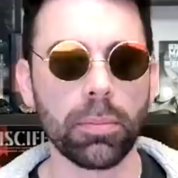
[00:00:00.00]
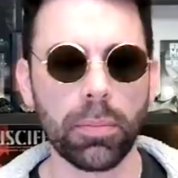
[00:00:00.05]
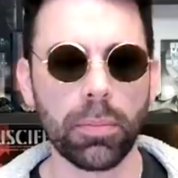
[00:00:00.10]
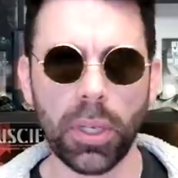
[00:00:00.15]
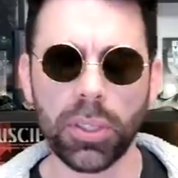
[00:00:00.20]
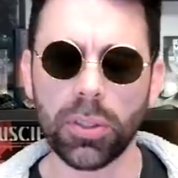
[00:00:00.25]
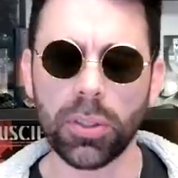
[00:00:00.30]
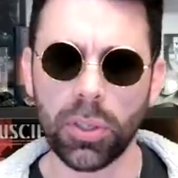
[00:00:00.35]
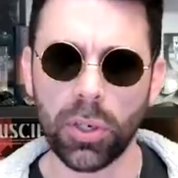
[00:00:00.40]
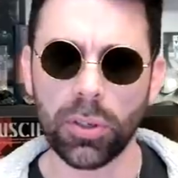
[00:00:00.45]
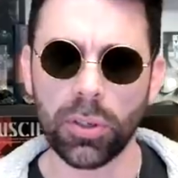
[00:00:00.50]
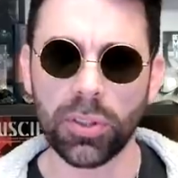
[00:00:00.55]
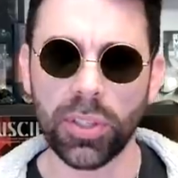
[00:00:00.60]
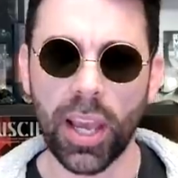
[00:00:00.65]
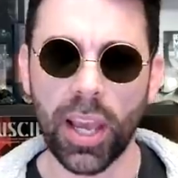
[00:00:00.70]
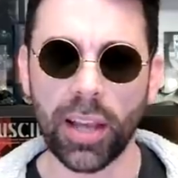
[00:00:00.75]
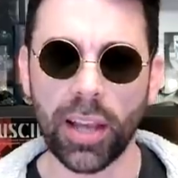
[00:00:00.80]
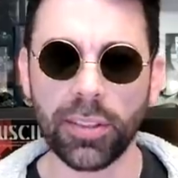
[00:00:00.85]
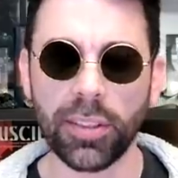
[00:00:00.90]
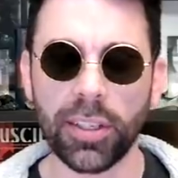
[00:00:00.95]
as it turns
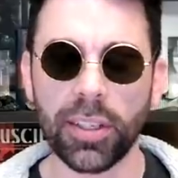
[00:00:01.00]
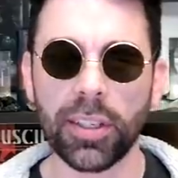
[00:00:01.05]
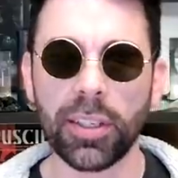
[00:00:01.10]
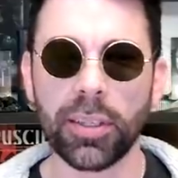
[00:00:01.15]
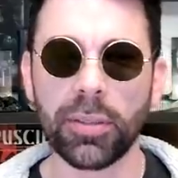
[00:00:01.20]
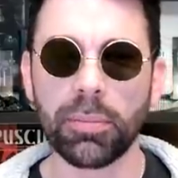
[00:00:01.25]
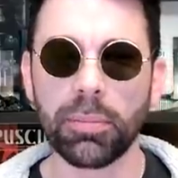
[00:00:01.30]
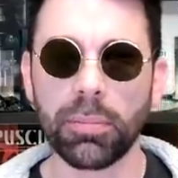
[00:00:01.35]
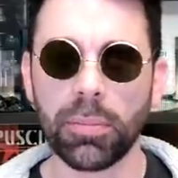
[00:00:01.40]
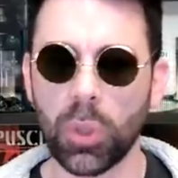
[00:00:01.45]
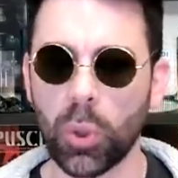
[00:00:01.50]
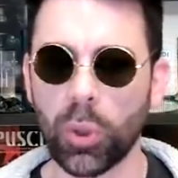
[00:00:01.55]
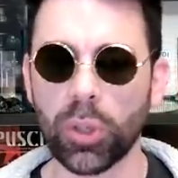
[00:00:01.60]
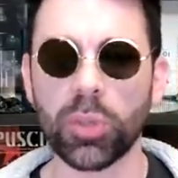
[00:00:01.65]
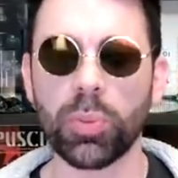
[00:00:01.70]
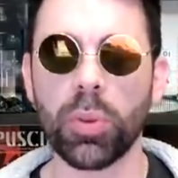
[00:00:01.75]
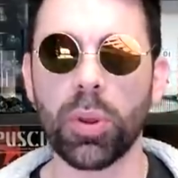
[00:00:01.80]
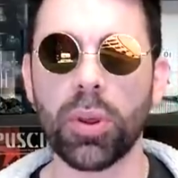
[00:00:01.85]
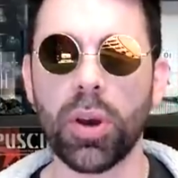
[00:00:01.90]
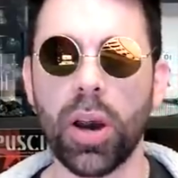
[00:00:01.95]
out,
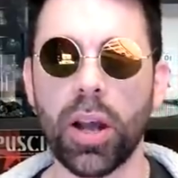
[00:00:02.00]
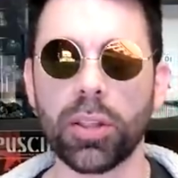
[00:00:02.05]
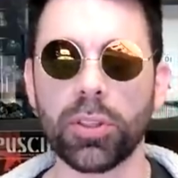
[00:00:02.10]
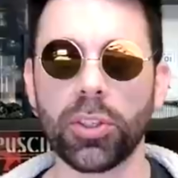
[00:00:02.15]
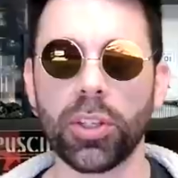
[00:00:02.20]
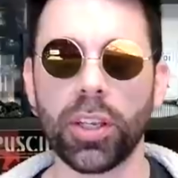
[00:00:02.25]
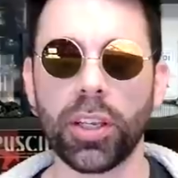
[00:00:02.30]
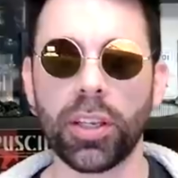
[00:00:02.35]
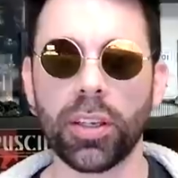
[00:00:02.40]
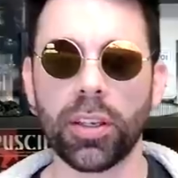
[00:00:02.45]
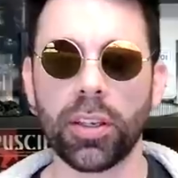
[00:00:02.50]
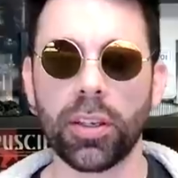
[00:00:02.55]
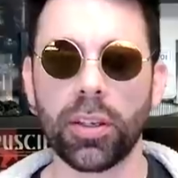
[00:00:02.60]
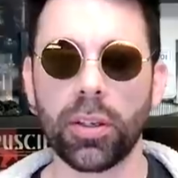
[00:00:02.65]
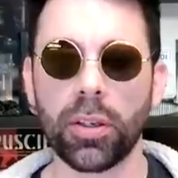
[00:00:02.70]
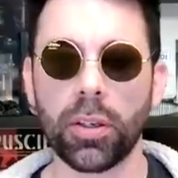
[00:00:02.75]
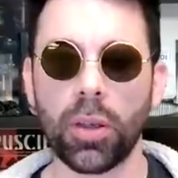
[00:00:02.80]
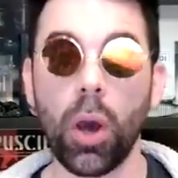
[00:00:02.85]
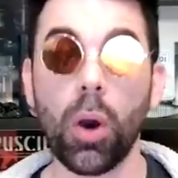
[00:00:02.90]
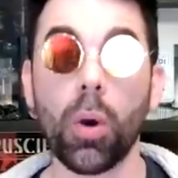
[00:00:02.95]
Norse mythology.
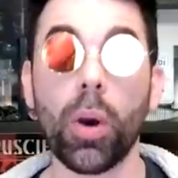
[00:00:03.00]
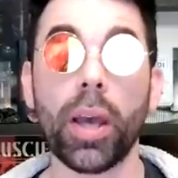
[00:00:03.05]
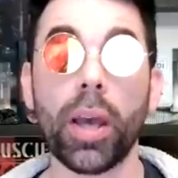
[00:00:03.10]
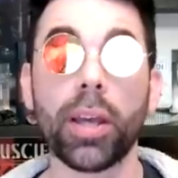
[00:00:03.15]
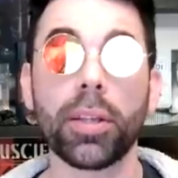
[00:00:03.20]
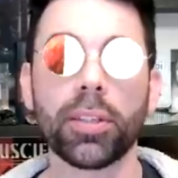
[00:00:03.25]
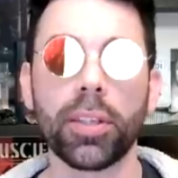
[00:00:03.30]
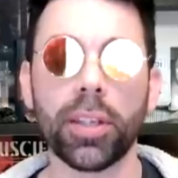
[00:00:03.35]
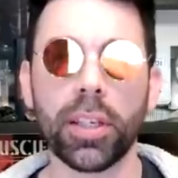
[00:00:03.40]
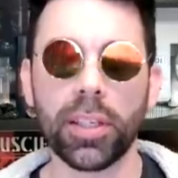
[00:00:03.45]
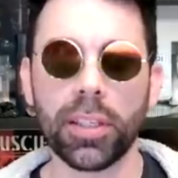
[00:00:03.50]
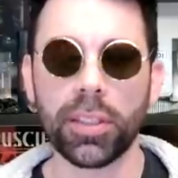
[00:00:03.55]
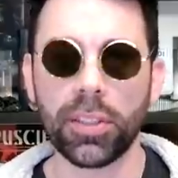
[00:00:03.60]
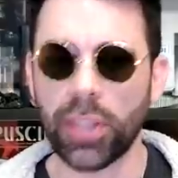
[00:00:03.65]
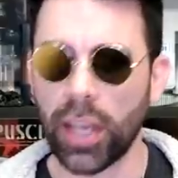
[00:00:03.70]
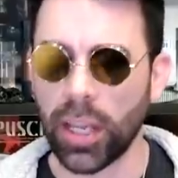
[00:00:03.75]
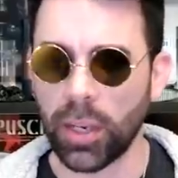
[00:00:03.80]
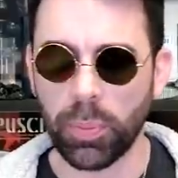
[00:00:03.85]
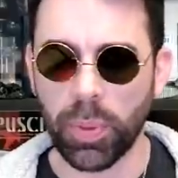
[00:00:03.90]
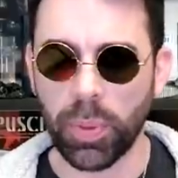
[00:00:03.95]
Oh, and dead